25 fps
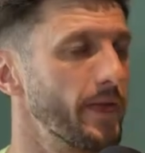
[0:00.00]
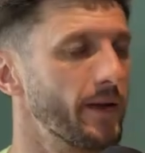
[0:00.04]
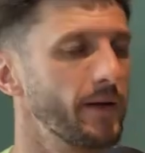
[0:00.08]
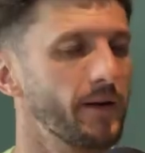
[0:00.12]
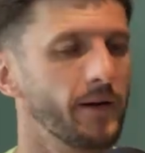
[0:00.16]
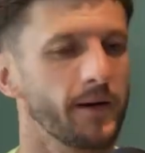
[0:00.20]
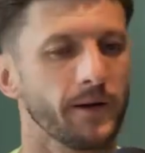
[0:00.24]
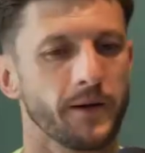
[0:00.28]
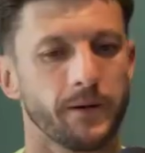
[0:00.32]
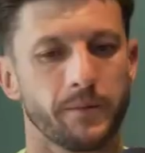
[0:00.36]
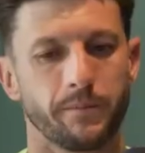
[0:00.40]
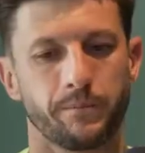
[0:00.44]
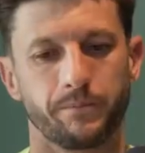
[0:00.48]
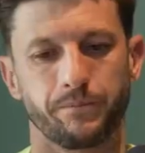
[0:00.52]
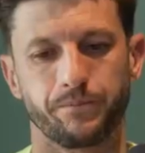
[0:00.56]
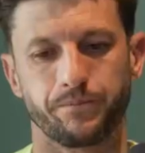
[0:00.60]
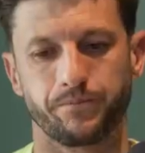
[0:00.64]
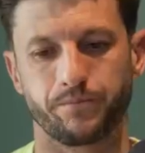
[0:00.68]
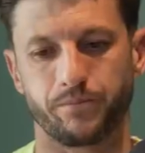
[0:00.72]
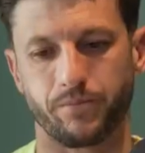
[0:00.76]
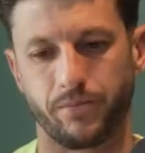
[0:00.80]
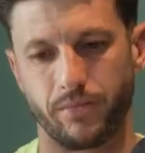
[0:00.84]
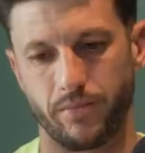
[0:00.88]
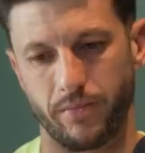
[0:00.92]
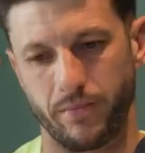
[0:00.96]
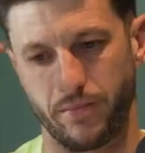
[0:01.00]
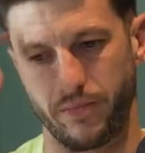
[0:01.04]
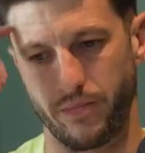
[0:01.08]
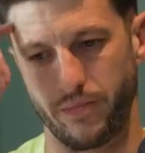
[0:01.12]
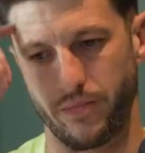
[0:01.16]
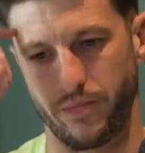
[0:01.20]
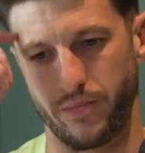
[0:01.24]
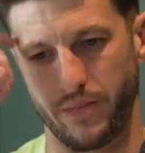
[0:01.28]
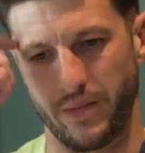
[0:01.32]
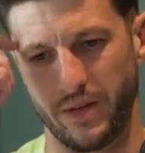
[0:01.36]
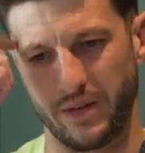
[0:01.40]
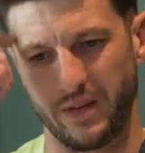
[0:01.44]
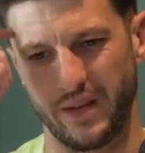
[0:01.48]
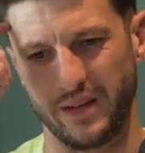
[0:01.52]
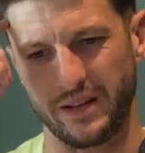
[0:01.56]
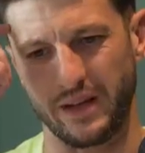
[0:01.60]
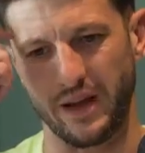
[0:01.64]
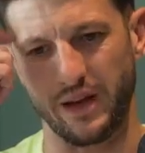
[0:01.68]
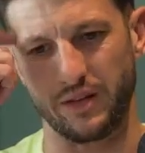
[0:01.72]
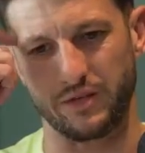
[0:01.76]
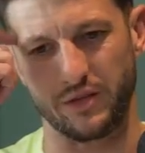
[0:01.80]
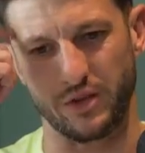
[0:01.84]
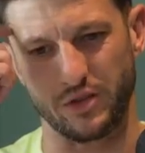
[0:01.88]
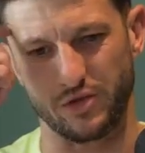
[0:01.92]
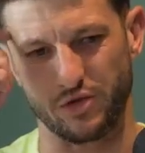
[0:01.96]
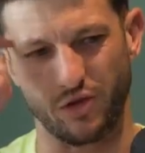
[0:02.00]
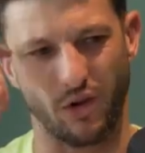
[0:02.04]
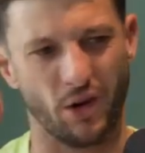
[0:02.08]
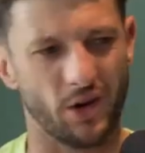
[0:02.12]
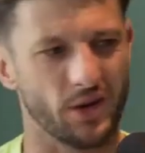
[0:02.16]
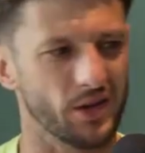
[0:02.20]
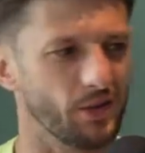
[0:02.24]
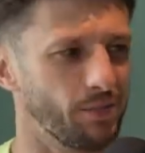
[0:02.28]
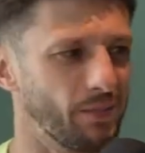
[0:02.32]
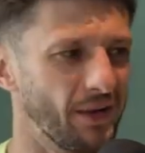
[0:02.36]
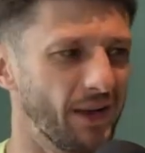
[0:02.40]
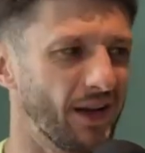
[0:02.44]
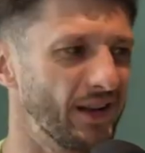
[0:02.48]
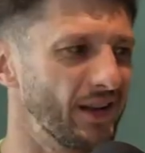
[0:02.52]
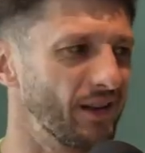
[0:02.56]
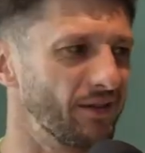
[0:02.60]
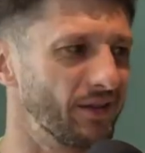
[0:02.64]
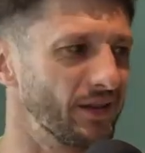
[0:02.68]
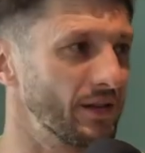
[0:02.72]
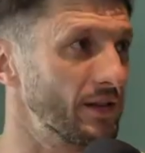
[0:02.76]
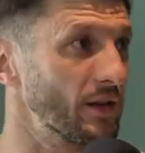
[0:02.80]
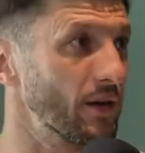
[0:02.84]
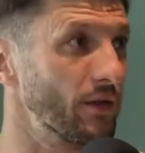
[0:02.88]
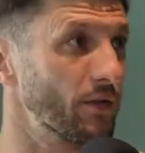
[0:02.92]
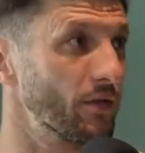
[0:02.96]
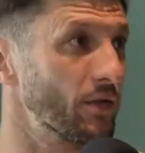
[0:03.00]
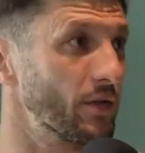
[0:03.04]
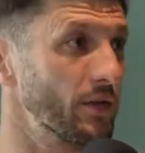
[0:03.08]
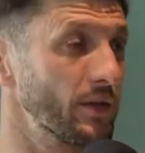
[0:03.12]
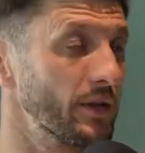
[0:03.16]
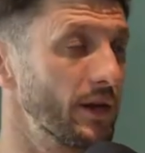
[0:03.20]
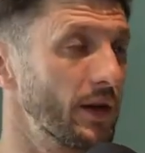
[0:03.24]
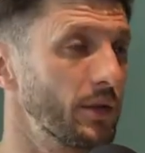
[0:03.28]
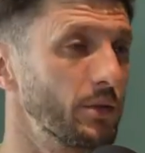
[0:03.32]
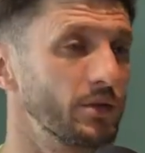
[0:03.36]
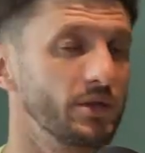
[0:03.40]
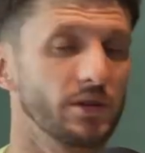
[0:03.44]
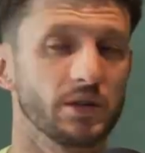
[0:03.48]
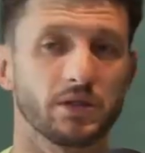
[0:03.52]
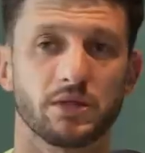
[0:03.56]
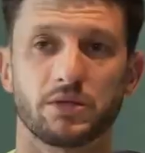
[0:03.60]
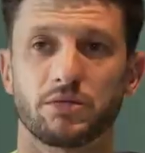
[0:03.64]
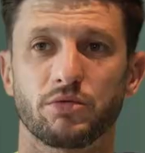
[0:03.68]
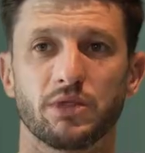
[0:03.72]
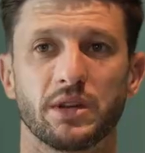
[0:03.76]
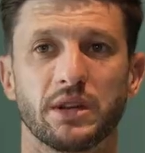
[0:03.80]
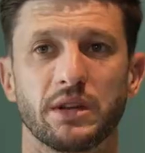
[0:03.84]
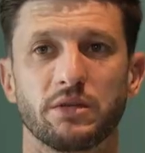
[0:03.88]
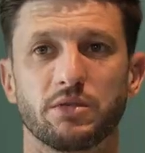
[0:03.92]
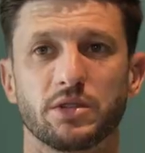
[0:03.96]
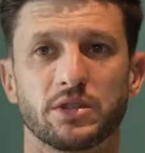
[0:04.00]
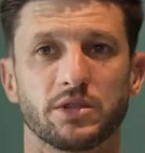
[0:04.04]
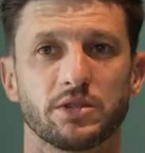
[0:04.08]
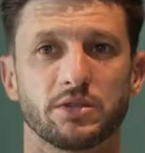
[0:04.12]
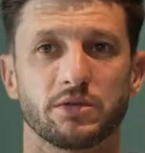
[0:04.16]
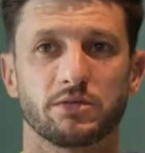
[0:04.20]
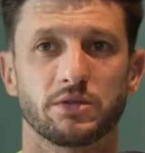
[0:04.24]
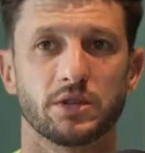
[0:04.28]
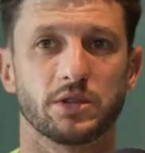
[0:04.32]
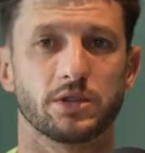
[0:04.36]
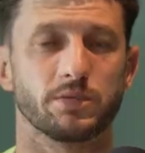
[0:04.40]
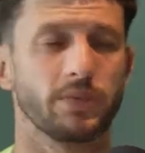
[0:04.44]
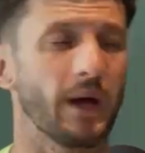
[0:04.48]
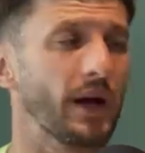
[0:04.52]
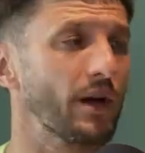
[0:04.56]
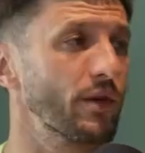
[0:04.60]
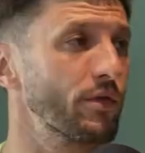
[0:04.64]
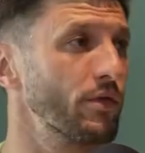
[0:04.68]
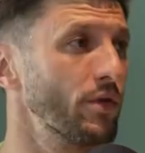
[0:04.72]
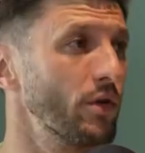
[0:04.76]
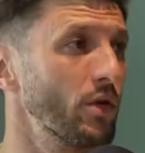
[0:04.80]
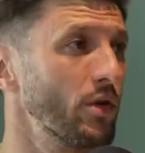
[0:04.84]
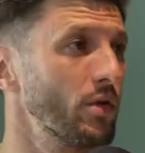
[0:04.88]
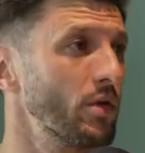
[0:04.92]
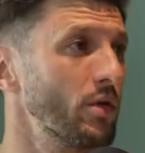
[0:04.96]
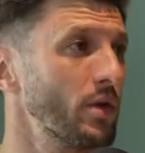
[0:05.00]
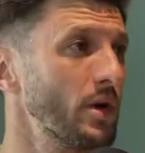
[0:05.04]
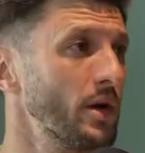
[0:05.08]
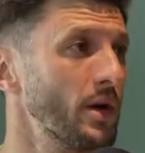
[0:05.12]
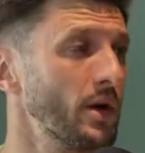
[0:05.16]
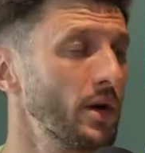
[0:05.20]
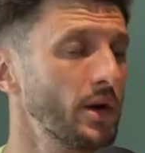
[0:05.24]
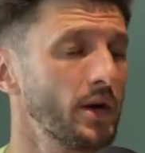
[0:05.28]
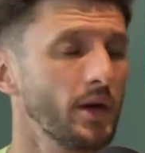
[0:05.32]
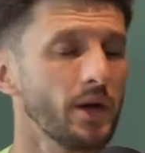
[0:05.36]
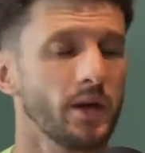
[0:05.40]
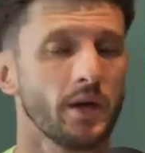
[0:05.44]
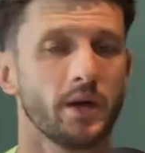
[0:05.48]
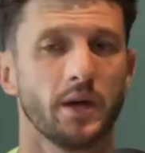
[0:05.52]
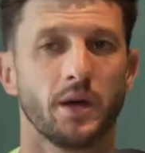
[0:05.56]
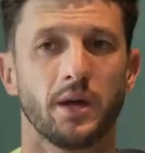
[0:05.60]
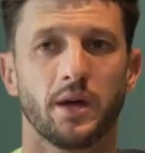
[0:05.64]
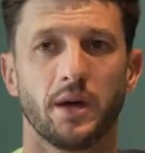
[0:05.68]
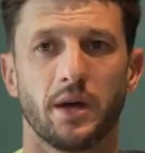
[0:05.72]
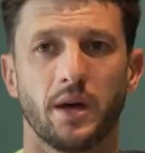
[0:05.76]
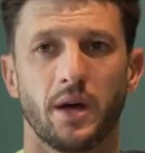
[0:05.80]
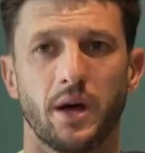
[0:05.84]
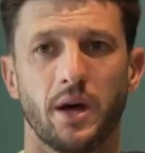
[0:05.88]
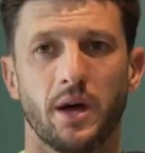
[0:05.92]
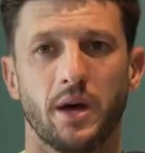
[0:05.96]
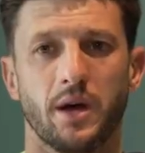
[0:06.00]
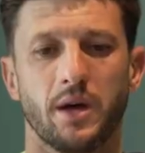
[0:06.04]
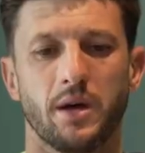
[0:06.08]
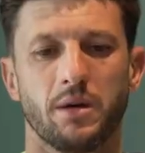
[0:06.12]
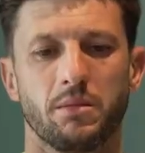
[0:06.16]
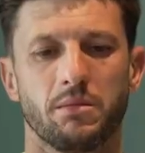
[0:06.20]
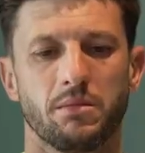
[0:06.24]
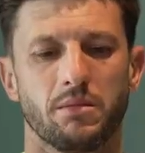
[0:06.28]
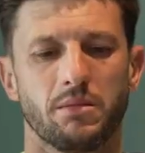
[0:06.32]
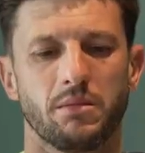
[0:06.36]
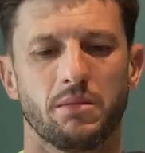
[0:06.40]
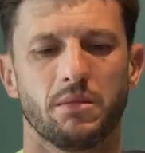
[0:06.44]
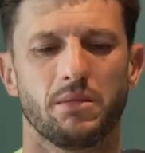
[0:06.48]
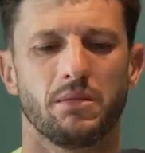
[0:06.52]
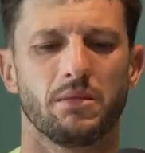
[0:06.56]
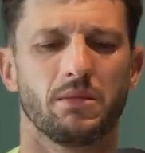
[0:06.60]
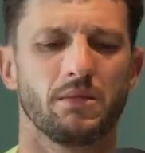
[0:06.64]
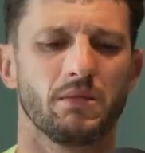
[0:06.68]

Didn't have to try to be anything different. They were just really respectful. And